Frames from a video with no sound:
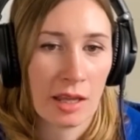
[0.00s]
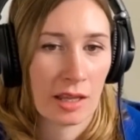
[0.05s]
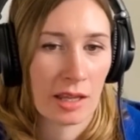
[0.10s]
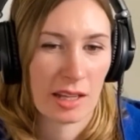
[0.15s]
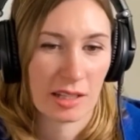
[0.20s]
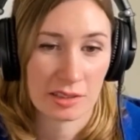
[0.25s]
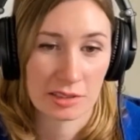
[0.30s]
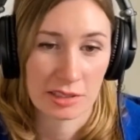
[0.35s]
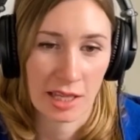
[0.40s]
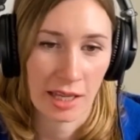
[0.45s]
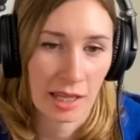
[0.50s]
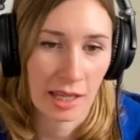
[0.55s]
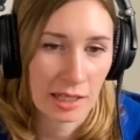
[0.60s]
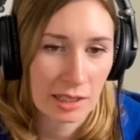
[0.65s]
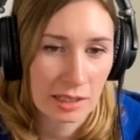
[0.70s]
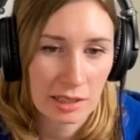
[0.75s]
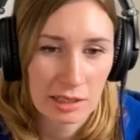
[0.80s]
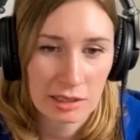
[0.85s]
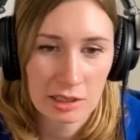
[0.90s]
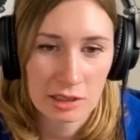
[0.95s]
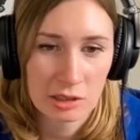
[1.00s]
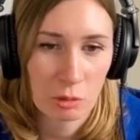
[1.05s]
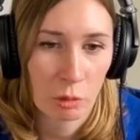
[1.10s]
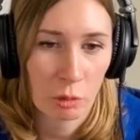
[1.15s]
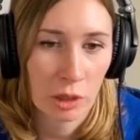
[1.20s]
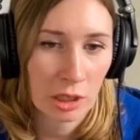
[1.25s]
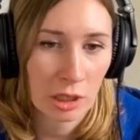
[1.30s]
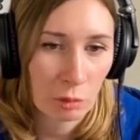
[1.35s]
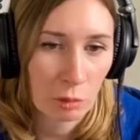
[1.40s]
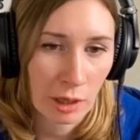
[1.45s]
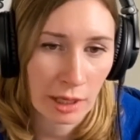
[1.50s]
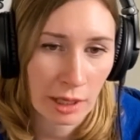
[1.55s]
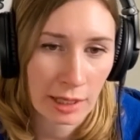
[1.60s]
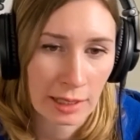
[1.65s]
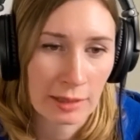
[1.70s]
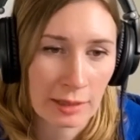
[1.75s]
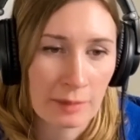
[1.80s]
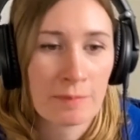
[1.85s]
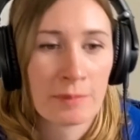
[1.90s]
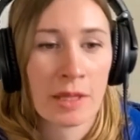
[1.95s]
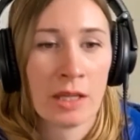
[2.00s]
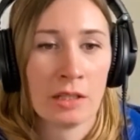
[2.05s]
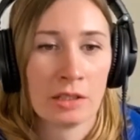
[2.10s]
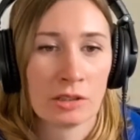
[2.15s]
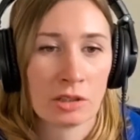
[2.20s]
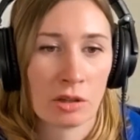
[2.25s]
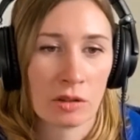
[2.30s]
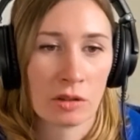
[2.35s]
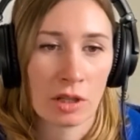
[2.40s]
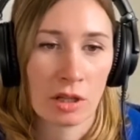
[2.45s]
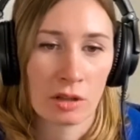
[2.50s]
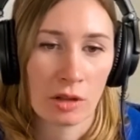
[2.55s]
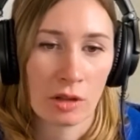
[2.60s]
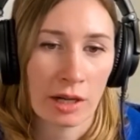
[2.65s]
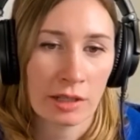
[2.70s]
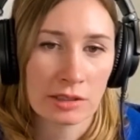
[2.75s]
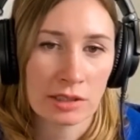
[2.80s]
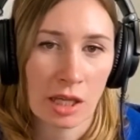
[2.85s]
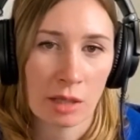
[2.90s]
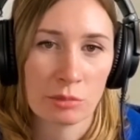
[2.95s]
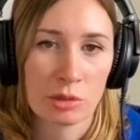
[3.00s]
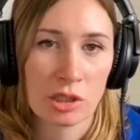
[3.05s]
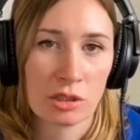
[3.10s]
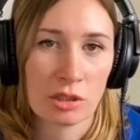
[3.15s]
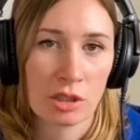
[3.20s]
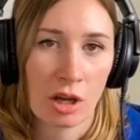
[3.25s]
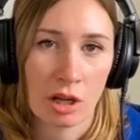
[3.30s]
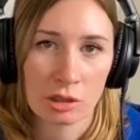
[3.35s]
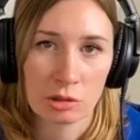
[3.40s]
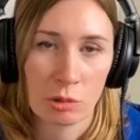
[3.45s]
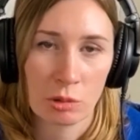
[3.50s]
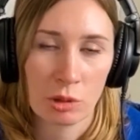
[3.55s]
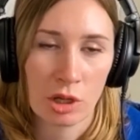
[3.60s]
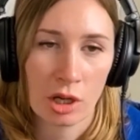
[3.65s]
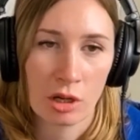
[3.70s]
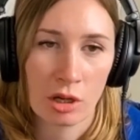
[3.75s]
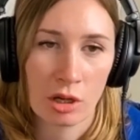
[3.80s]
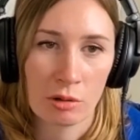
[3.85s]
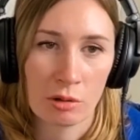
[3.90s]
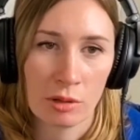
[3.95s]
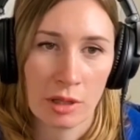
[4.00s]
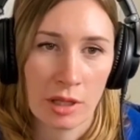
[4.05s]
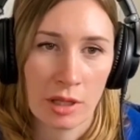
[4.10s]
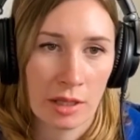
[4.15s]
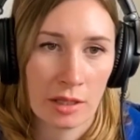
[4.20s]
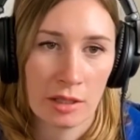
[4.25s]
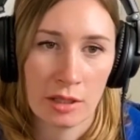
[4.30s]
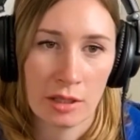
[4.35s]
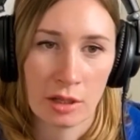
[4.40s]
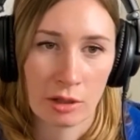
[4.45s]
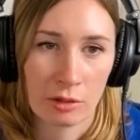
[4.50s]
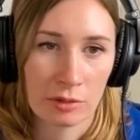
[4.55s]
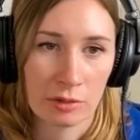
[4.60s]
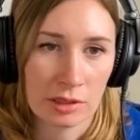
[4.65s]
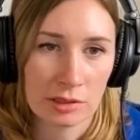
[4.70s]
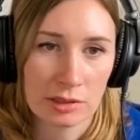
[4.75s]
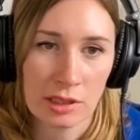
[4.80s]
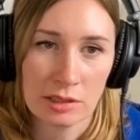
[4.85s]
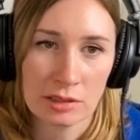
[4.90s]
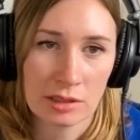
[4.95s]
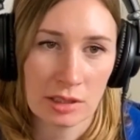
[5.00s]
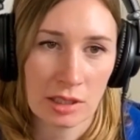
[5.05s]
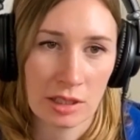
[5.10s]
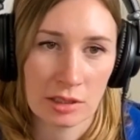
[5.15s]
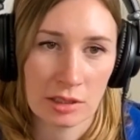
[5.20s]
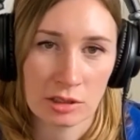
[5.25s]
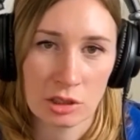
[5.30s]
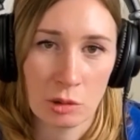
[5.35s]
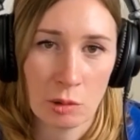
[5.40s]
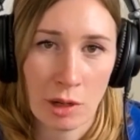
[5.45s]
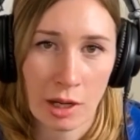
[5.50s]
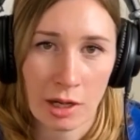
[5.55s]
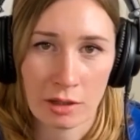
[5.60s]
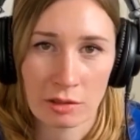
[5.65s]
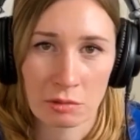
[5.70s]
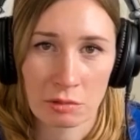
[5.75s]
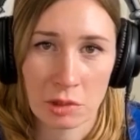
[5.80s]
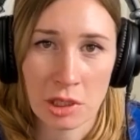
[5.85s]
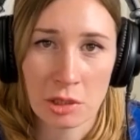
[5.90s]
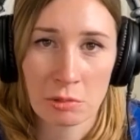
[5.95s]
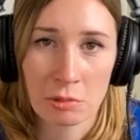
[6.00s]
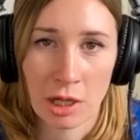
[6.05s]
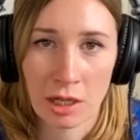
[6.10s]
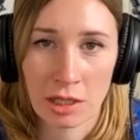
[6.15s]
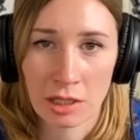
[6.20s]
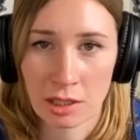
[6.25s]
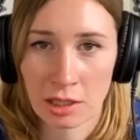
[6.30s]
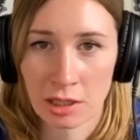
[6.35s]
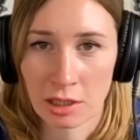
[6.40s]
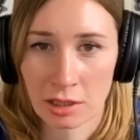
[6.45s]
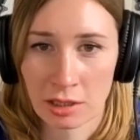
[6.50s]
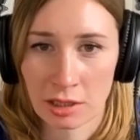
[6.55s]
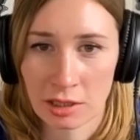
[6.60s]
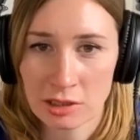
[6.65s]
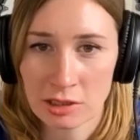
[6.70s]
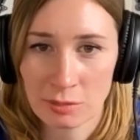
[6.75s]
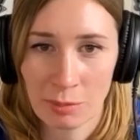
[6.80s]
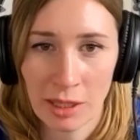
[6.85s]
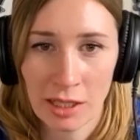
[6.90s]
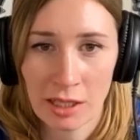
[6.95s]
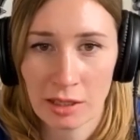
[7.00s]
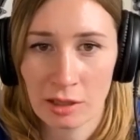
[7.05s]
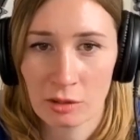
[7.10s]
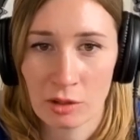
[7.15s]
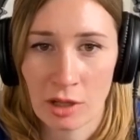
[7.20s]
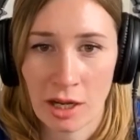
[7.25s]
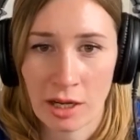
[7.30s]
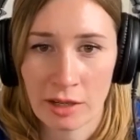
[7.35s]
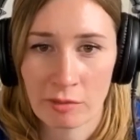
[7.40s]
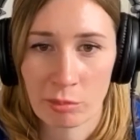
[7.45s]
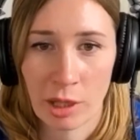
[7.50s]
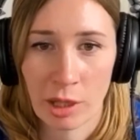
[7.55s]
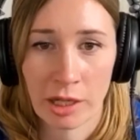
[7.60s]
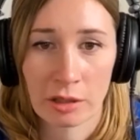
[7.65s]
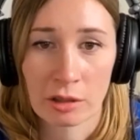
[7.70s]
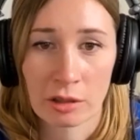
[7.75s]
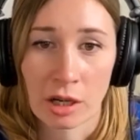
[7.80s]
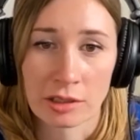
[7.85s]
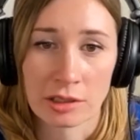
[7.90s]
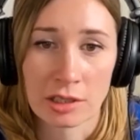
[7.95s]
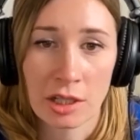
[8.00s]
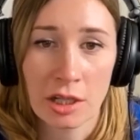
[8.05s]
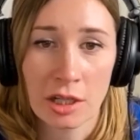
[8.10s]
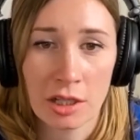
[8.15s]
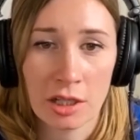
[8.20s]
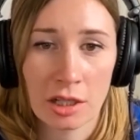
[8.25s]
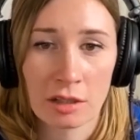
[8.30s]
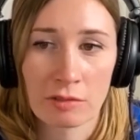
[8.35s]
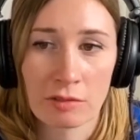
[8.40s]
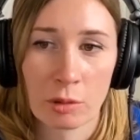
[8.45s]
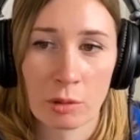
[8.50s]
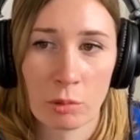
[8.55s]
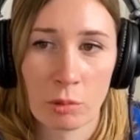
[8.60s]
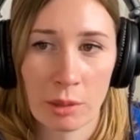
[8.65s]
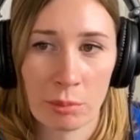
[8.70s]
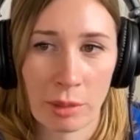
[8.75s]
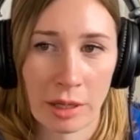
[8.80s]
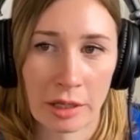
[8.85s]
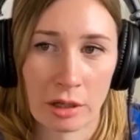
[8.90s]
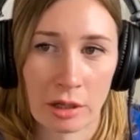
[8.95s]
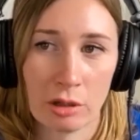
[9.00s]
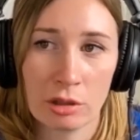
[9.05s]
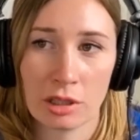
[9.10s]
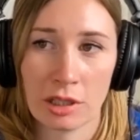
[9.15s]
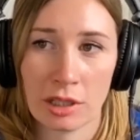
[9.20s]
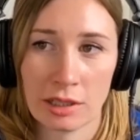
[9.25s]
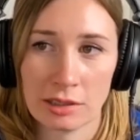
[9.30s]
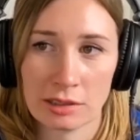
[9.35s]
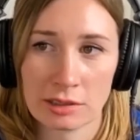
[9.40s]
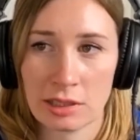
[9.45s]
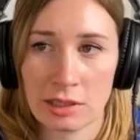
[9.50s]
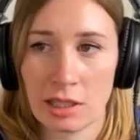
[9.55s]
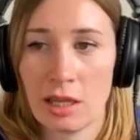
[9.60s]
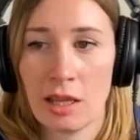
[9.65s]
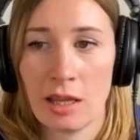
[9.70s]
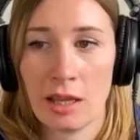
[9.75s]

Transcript: It's hidden in this weird way. So a lot of times the dogs will go, you know, this is a 2 out of 3 right here. It's meeting a lot of my criteria for what my odor is.